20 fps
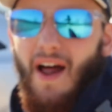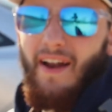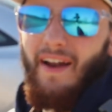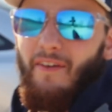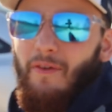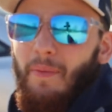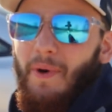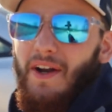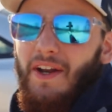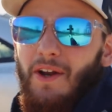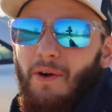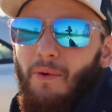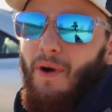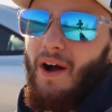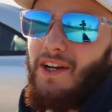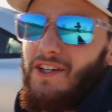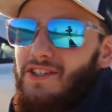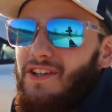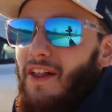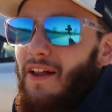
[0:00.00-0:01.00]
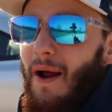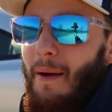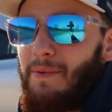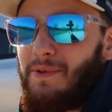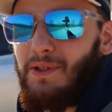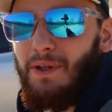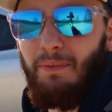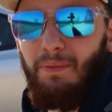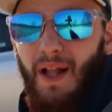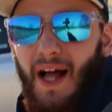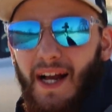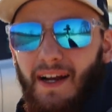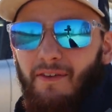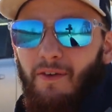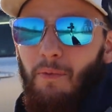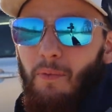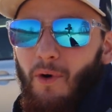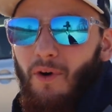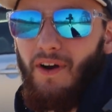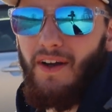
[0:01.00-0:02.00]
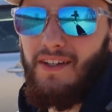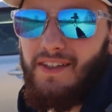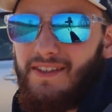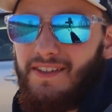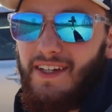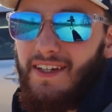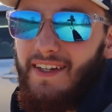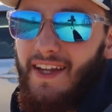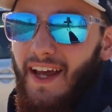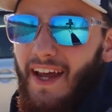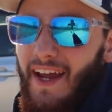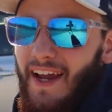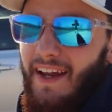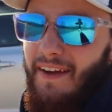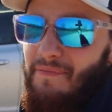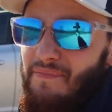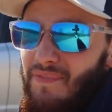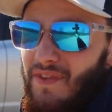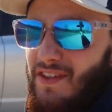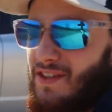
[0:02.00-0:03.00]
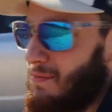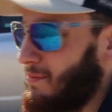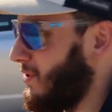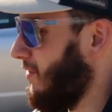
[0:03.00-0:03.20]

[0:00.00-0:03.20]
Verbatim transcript: on everybody? You're watching another episode of Black River Boyz. Today, it's a